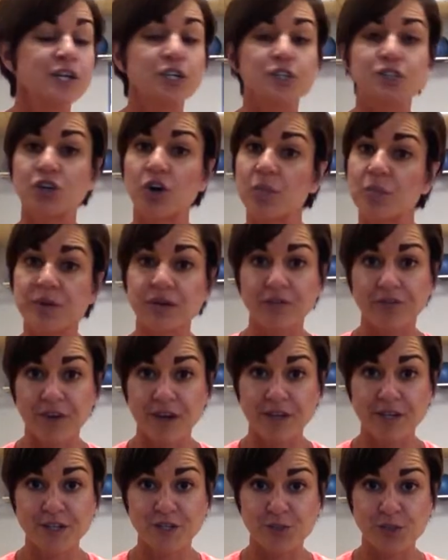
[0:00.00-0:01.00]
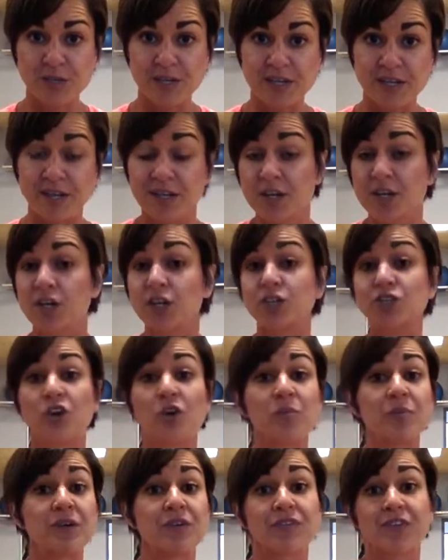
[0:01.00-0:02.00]
Don't be afraid to tweak.
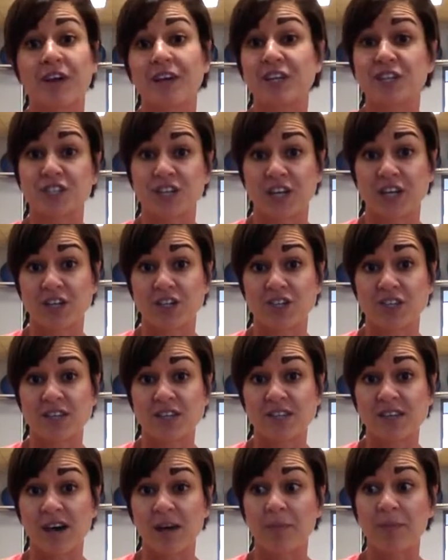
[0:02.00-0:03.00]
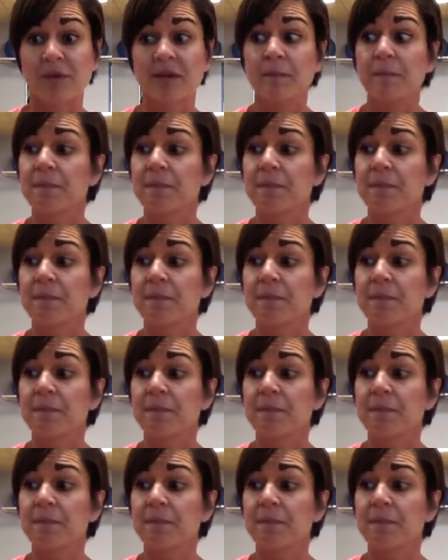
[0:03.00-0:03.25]
Don't be afraid to change things up.